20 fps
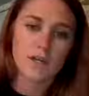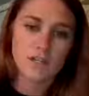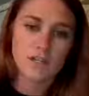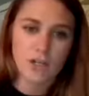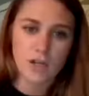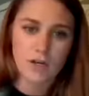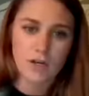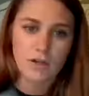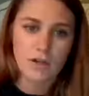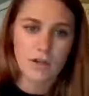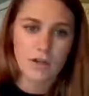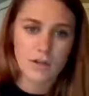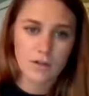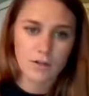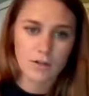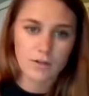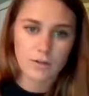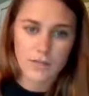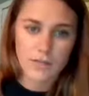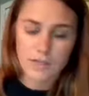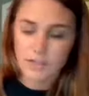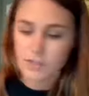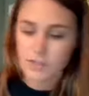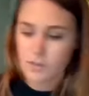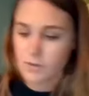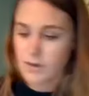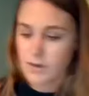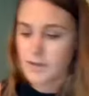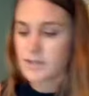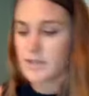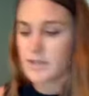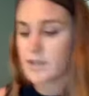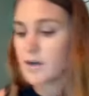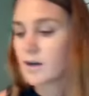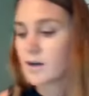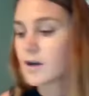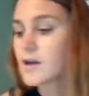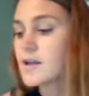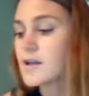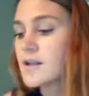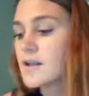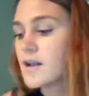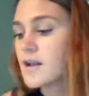going to share a little link to on here,